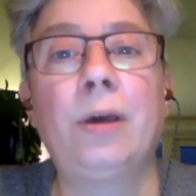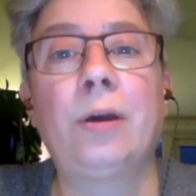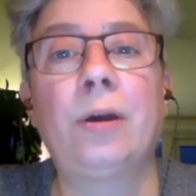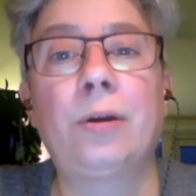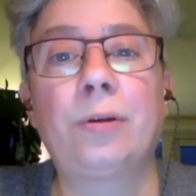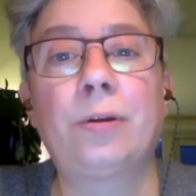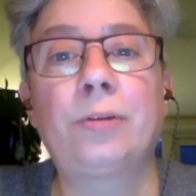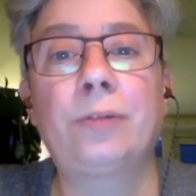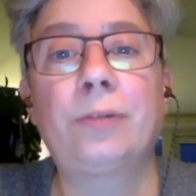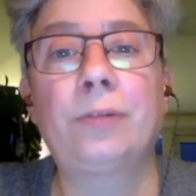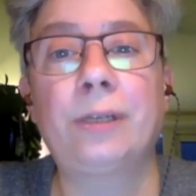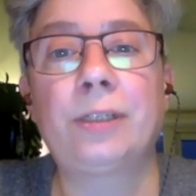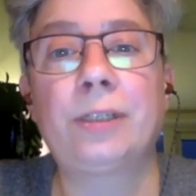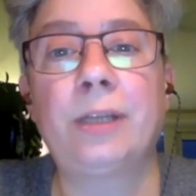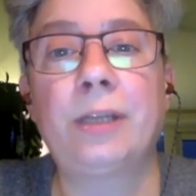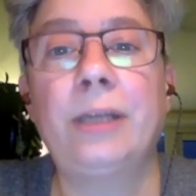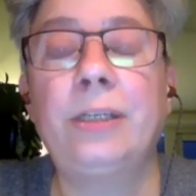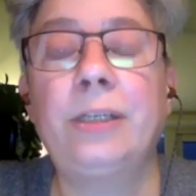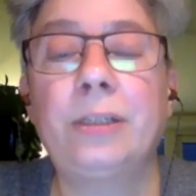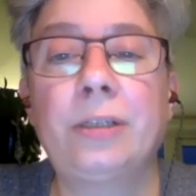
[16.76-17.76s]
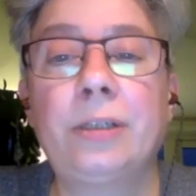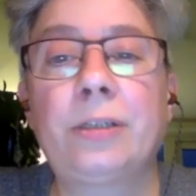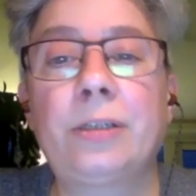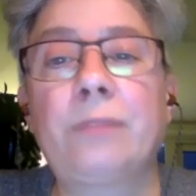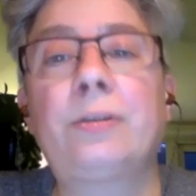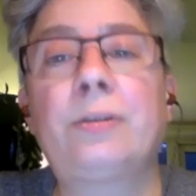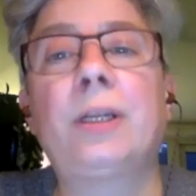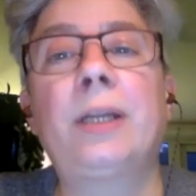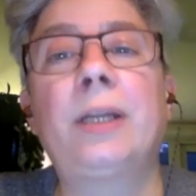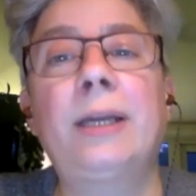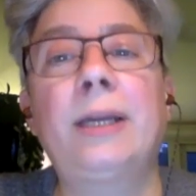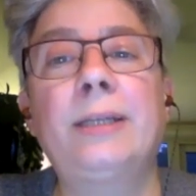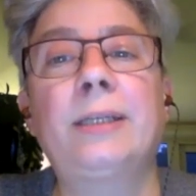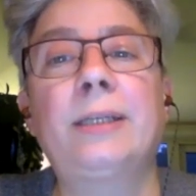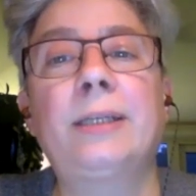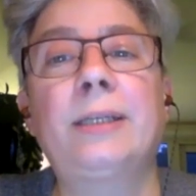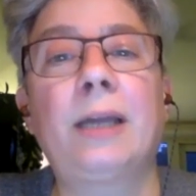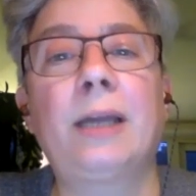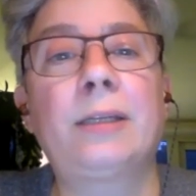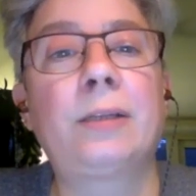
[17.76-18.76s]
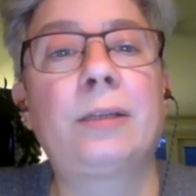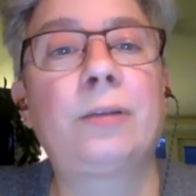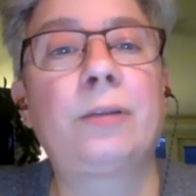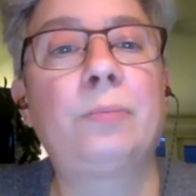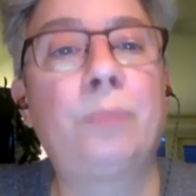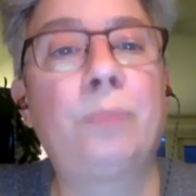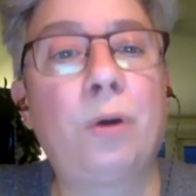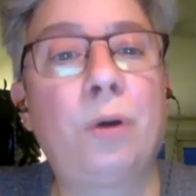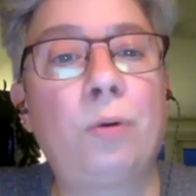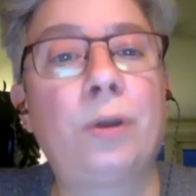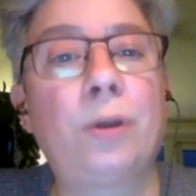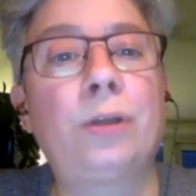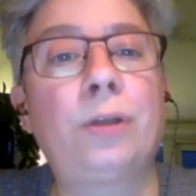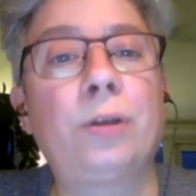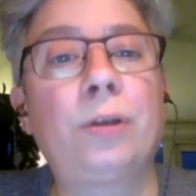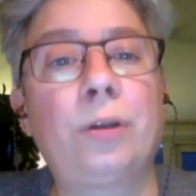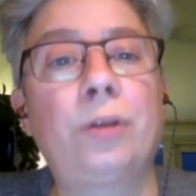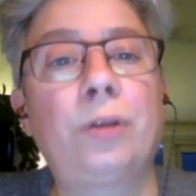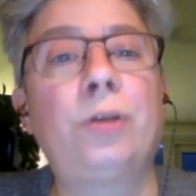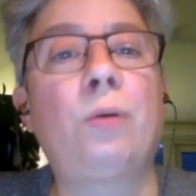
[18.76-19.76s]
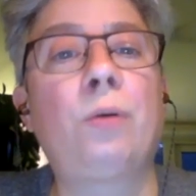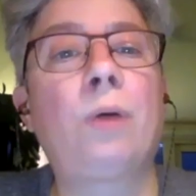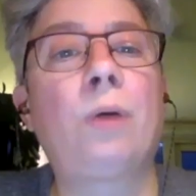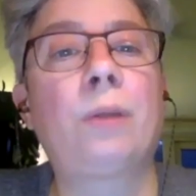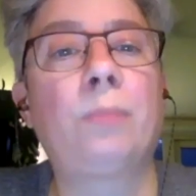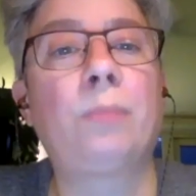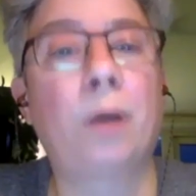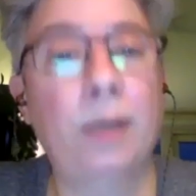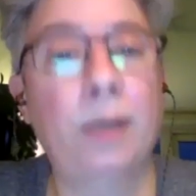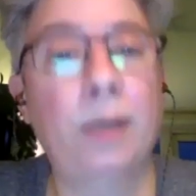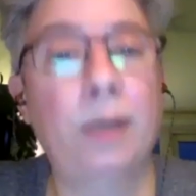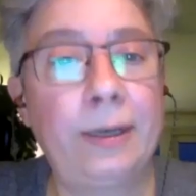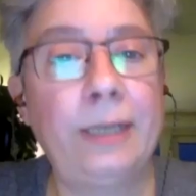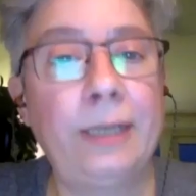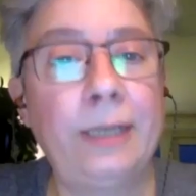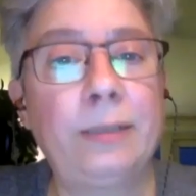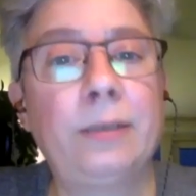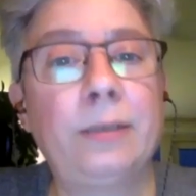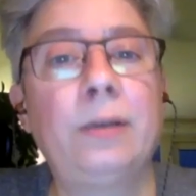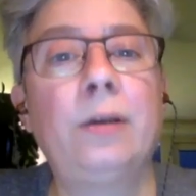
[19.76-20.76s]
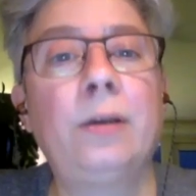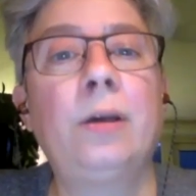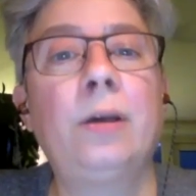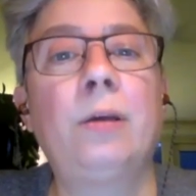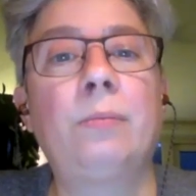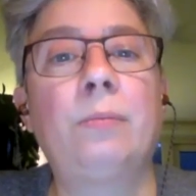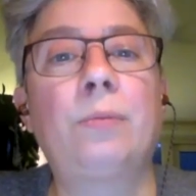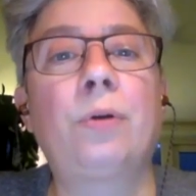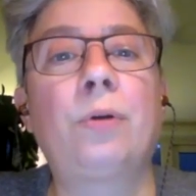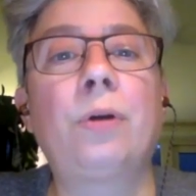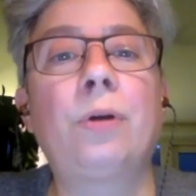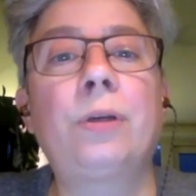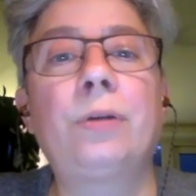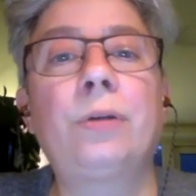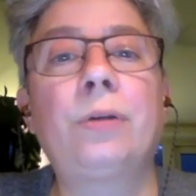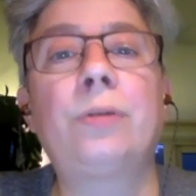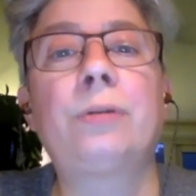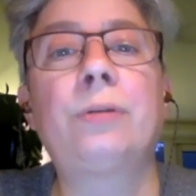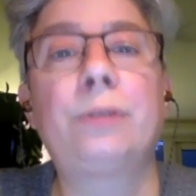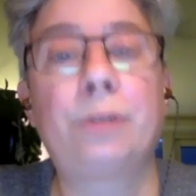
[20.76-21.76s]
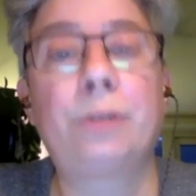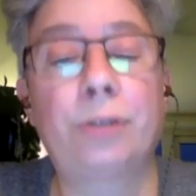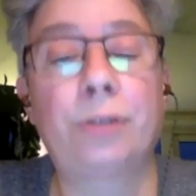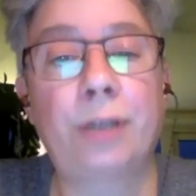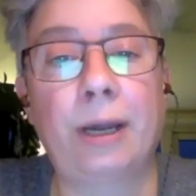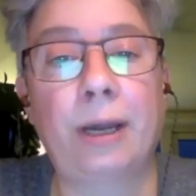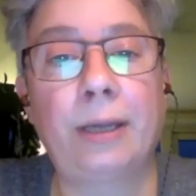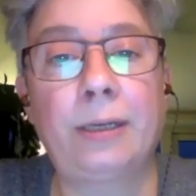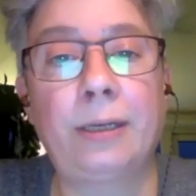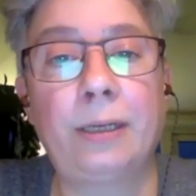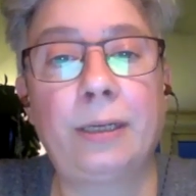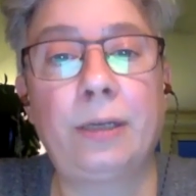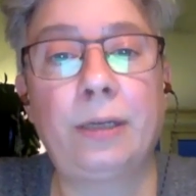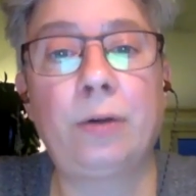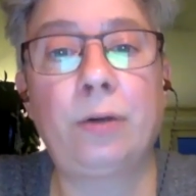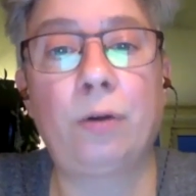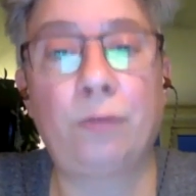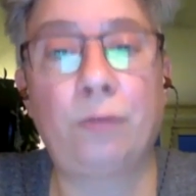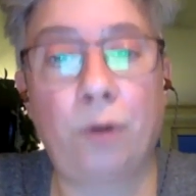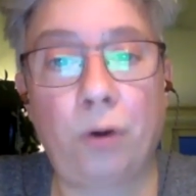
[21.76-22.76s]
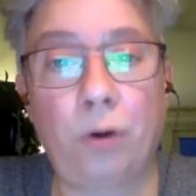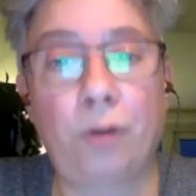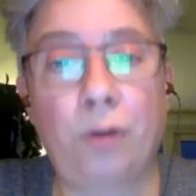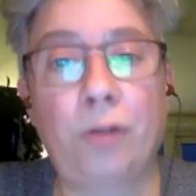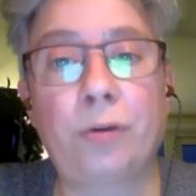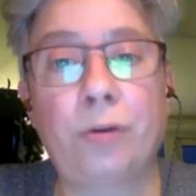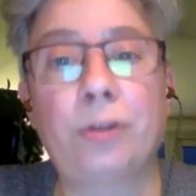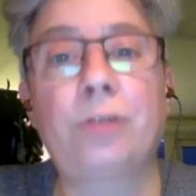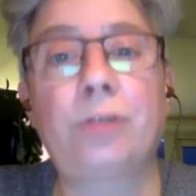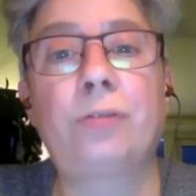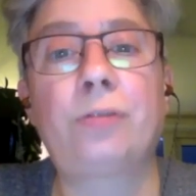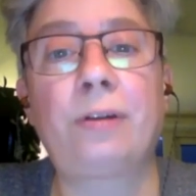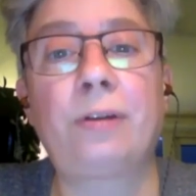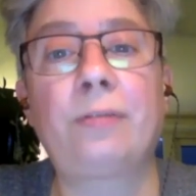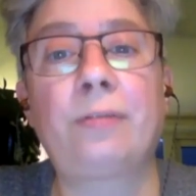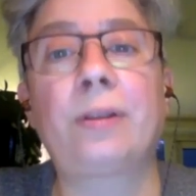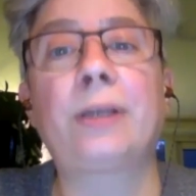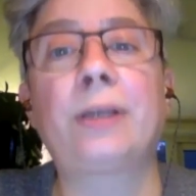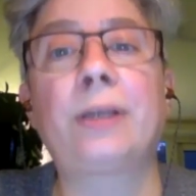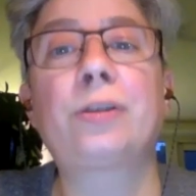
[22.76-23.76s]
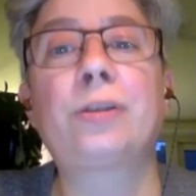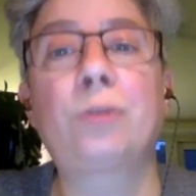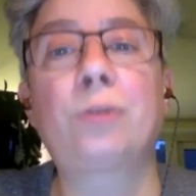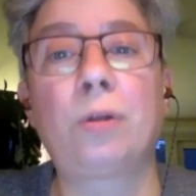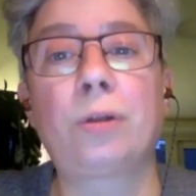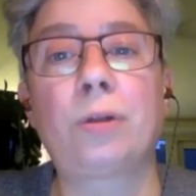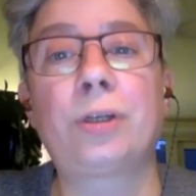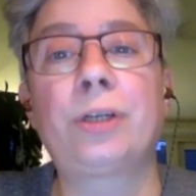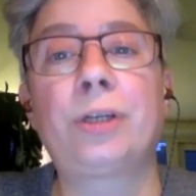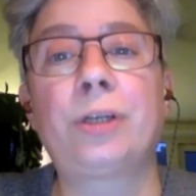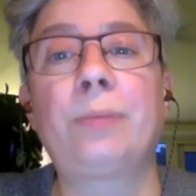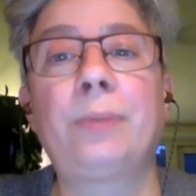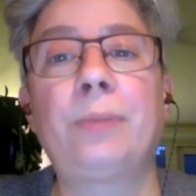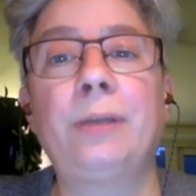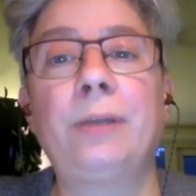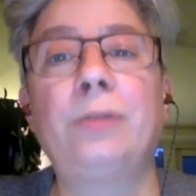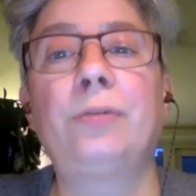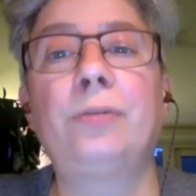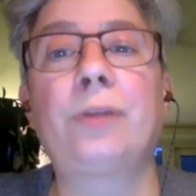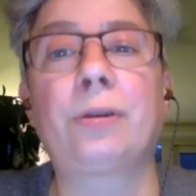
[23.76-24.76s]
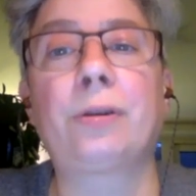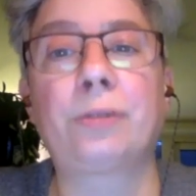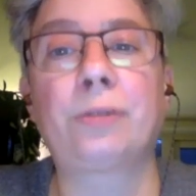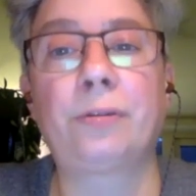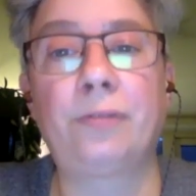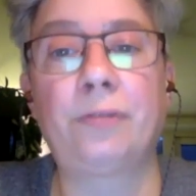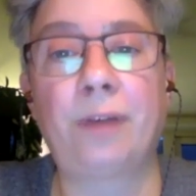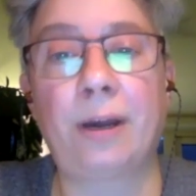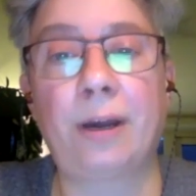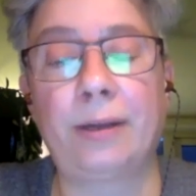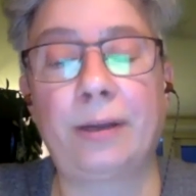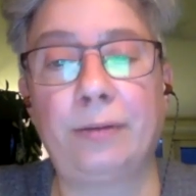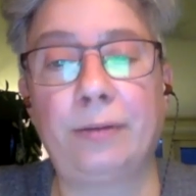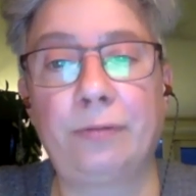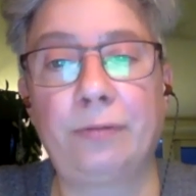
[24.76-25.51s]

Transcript: Her translations of the late Catalan poet Joan Margarit brought her a Society of Authors Traveling Scholarship in 2005.